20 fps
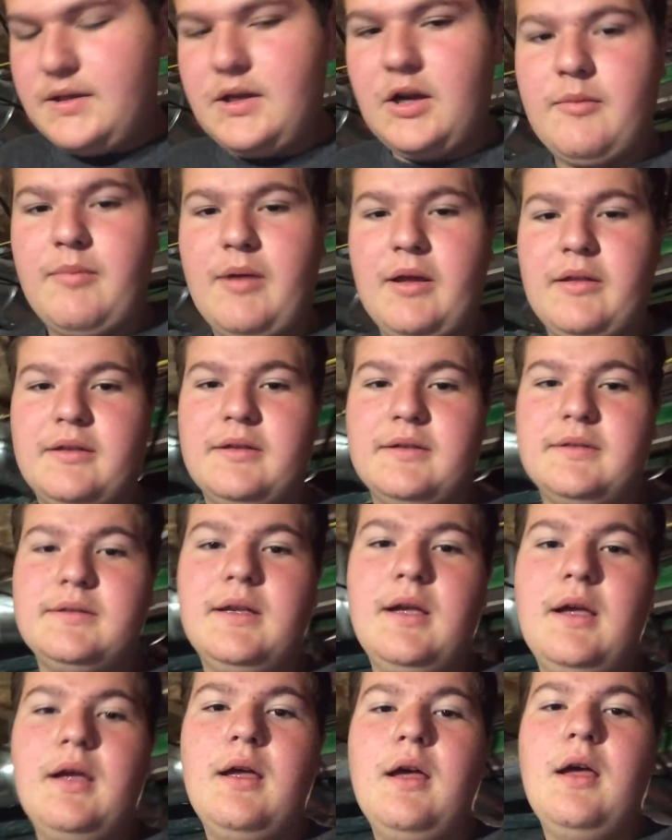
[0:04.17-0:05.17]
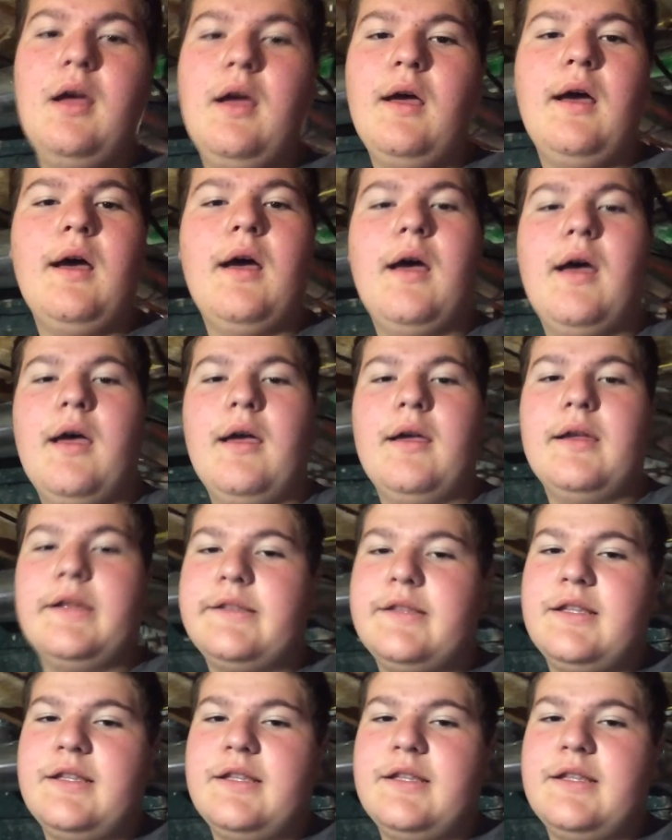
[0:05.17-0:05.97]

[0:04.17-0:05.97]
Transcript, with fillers: sorry about this. Uh,